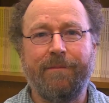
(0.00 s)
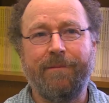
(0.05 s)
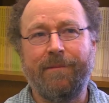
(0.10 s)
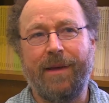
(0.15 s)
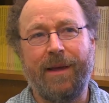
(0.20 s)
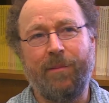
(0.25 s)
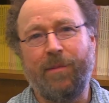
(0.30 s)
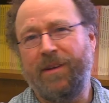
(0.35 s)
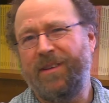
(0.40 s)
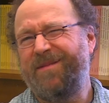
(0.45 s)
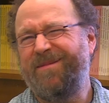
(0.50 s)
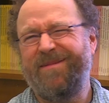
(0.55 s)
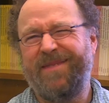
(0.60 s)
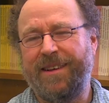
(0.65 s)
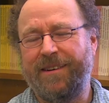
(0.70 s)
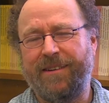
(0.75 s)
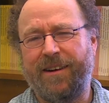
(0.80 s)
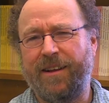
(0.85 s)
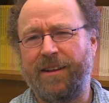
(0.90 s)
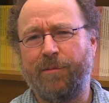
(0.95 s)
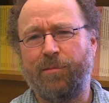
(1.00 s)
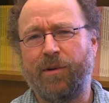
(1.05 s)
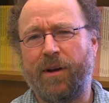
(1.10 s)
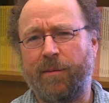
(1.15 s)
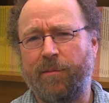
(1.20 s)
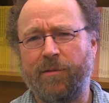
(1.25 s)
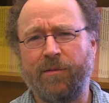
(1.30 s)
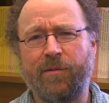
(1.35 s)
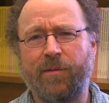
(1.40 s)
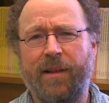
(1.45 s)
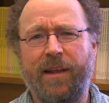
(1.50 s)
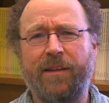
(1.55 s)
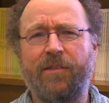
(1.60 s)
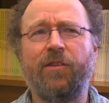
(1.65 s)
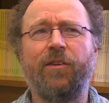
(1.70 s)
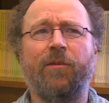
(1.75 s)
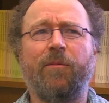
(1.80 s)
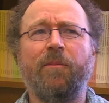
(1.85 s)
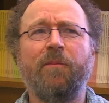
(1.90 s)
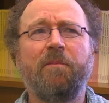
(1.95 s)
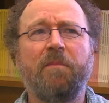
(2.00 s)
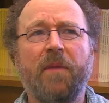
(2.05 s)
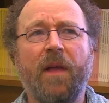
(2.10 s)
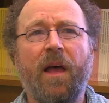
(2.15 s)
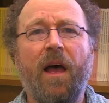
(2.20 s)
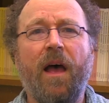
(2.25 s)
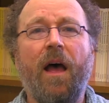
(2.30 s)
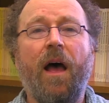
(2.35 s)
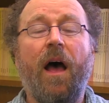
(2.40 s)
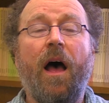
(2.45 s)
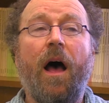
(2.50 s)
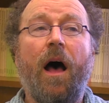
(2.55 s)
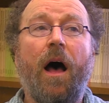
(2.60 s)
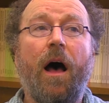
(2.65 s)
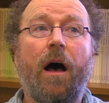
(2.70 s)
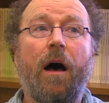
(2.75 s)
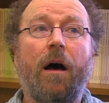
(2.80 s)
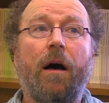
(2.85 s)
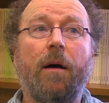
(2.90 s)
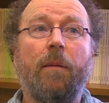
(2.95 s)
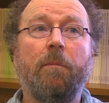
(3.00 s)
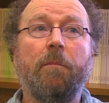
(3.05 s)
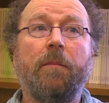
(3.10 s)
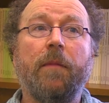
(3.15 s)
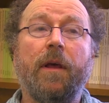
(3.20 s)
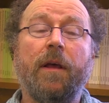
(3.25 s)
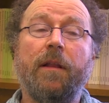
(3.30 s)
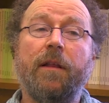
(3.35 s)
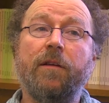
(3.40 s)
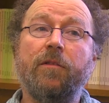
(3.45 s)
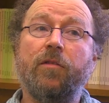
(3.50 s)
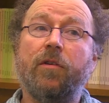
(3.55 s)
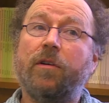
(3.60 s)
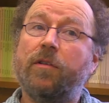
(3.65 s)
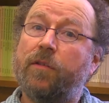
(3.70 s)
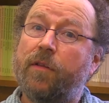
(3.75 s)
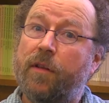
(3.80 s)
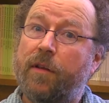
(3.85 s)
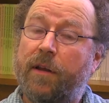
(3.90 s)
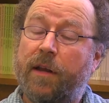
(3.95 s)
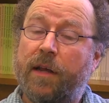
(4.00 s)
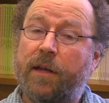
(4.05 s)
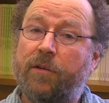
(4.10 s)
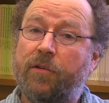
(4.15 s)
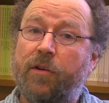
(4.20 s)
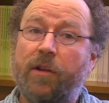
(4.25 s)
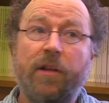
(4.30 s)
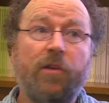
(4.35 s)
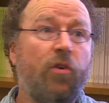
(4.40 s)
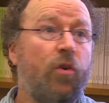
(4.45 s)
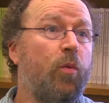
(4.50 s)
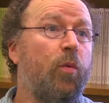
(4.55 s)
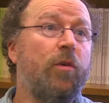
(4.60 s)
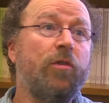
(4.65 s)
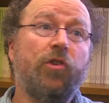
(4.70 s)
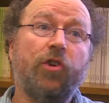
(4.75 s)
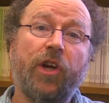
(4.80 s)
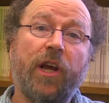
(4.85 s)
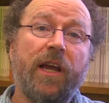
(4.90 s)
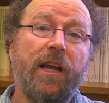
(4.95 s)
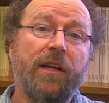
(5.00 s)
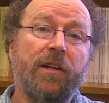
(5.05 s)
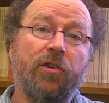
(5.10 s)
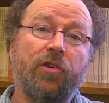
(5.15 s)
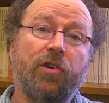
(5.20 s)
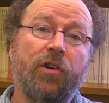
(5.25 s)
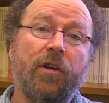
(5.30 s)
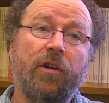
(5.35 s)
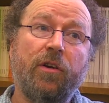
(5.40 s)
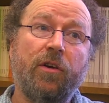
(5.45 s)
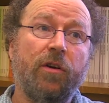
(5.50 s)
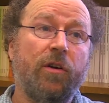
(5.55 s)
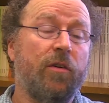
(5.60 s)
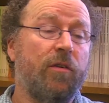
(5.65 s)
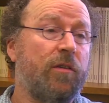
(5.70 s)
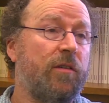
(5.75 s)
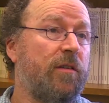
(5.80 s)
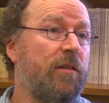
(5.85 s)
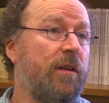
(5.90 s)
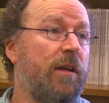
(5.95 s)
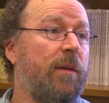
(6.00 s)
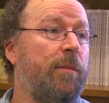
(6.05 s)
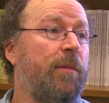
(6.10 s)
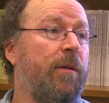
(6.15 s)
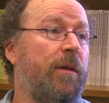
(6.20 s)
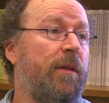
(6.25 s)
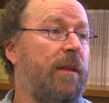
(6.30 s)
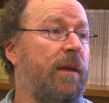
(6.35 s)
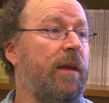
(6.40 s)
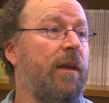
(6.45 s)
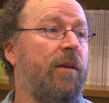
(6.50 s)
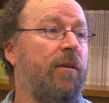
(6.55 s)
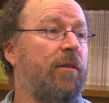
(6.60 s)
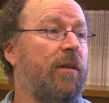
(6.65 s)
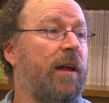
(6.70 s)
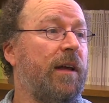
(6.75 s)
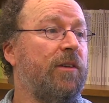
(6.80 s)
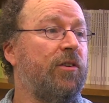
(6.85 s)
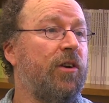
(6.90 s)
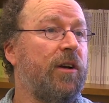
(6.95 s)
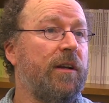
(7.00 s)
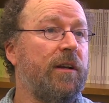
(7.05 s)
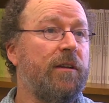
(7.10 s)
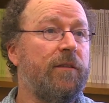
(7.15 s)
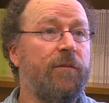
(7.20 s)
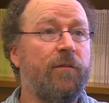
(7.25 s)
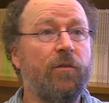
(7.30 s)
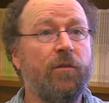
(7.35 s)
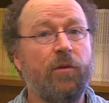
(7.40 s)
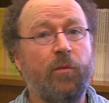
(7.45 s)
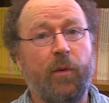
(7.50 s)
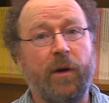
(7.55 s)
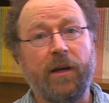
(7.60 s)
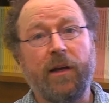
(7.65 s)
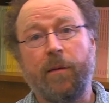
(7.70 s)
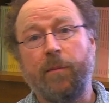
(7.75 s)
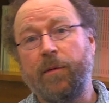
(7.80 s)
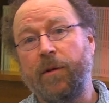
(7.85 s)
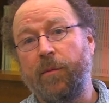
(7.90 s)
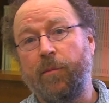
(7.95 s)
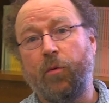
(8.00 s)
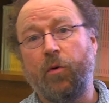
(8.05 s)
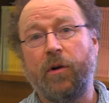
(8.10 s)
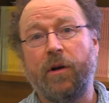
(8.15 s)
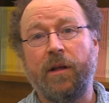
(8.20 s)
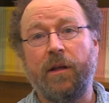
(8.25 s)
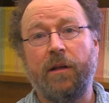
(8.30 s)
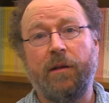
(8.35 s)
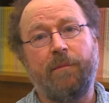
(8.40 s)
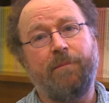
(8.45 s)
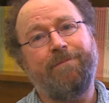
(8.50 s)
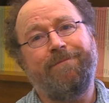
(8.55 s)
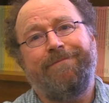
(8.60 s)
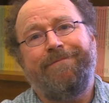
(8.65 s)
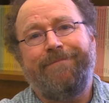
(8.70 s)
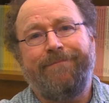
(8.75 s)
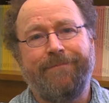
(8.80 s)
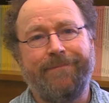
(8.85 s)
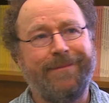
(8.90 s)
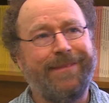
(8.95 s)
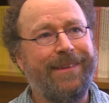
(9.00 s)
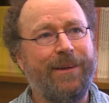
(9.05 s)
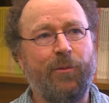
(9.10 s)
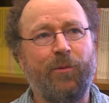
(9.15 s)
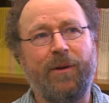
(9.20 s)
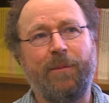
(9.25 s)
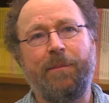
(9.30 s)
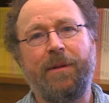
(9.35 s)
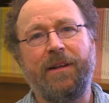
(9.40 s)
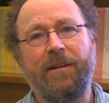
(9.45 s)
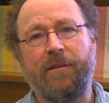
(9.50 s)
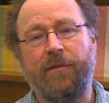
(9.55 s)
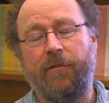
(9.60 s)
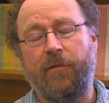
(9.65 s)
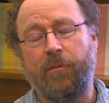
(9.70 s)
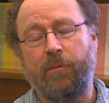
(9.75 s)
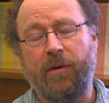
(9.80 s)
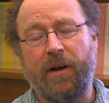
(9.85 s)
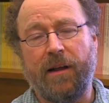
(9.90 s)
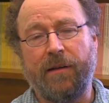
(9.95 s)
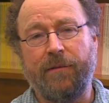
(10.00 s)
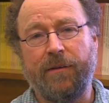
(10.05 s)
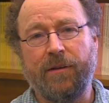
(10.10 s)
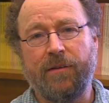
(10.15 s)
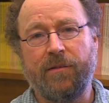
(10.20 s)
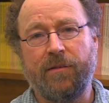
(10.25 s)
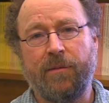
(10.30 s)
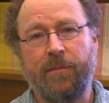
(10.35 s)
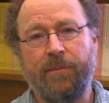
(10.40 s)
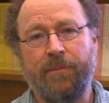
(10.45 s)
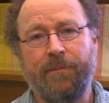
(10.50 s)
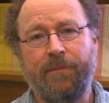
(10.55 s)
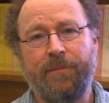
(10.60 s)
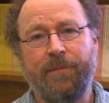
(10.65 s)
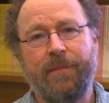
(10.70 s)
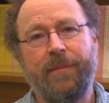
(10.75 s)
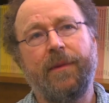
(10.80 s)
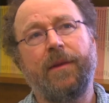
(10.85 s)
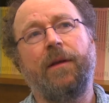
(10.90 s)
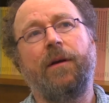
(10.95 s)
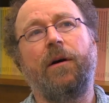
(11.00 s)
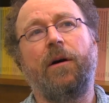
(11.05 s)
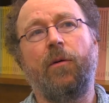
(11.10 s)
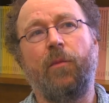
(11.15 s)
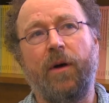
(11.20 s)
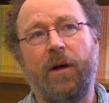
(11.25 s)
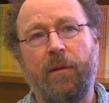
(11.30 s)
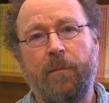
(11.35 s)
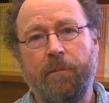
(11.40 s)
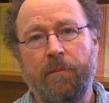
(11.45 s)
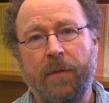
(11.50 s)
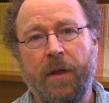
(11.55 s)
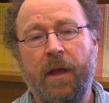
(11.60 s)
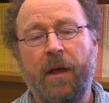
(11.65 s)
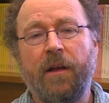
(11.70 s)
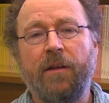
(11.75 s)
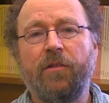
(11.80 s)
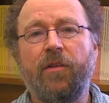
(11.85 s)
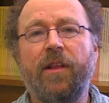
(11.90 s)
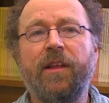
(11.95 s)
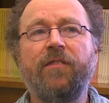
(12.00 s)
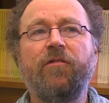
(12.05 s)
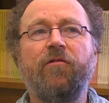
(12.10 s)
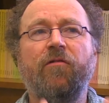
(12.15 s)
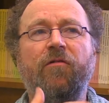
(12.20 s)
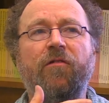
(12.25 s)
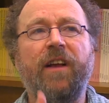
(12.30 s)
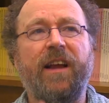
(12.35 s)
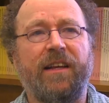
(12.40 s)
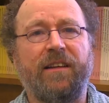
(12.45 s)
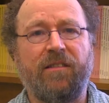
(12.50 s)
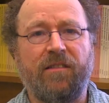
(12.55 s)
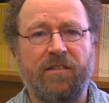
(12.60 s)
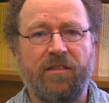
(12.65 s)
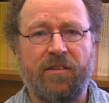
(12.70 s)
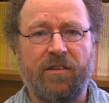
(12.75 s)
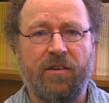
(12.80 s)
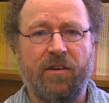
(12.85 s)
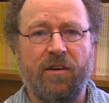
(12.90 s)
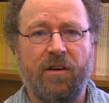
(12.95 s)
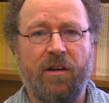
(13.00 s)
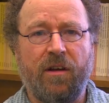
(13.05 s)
Maybe there are other problems with that too. Um, there's also the danger that you will change. You go to sleep thinking you like Chinese food, you wake up in the morning, you want pizza for breakfast. Oh well. So there's risk.